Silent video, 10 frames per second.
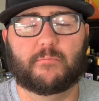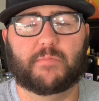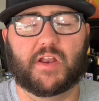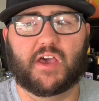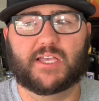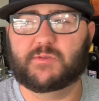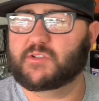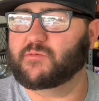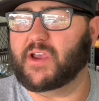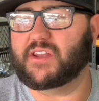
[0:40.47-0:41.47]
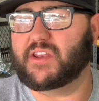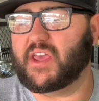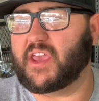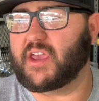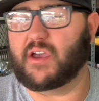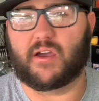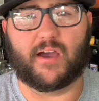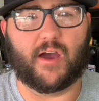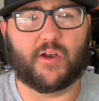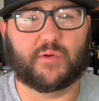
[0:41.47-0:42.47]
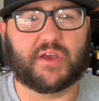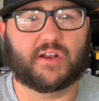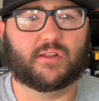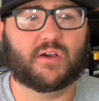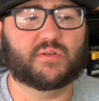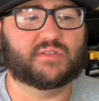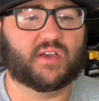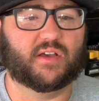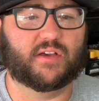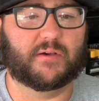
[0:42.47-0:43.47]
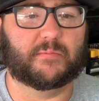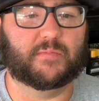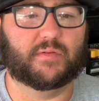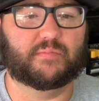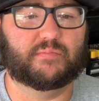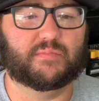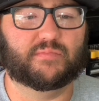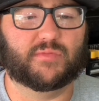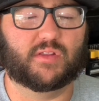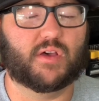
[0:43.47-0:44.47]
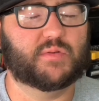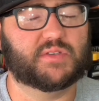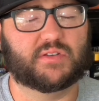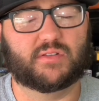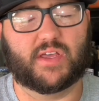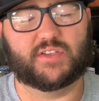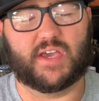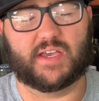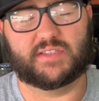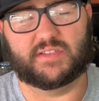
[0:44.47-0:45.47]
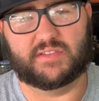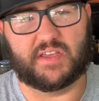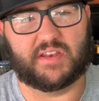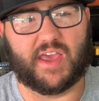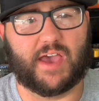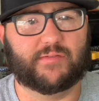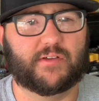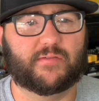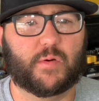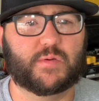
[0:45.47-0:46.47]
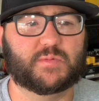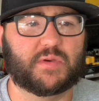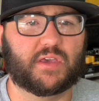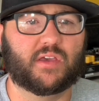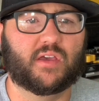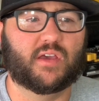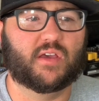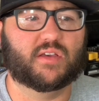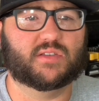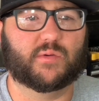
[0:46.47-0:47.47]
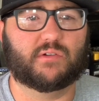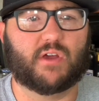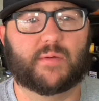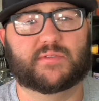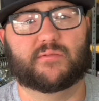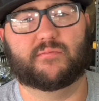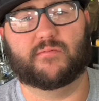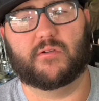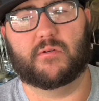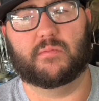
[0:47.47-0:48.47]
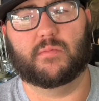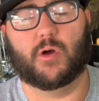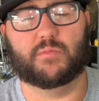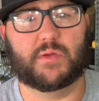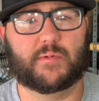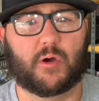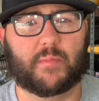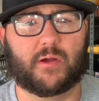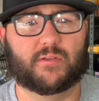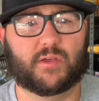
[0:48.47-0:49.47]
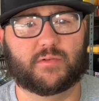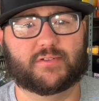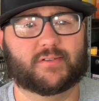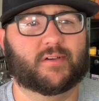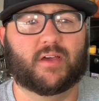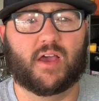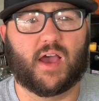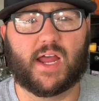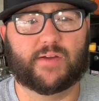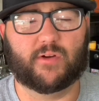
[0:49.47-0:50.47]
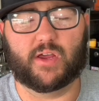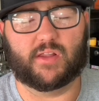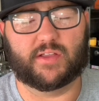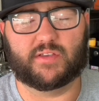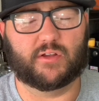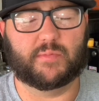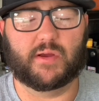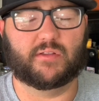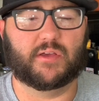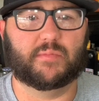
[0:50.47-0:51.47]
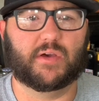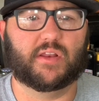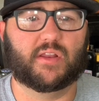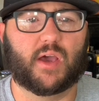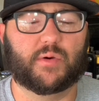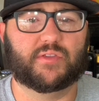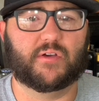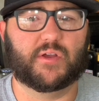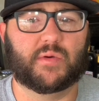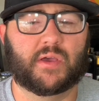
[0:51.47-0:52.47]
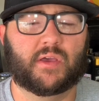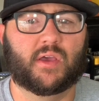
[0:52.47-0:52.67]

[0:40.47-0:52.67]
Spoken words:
But it's supposed to rain today. I already ran to Lowe's. The Lowe's in Lake Jackson didn't have enough OSB, so I went and grabbed some from Home Depot in Pearland, which I never like to go to Pearland, but I went there anyway.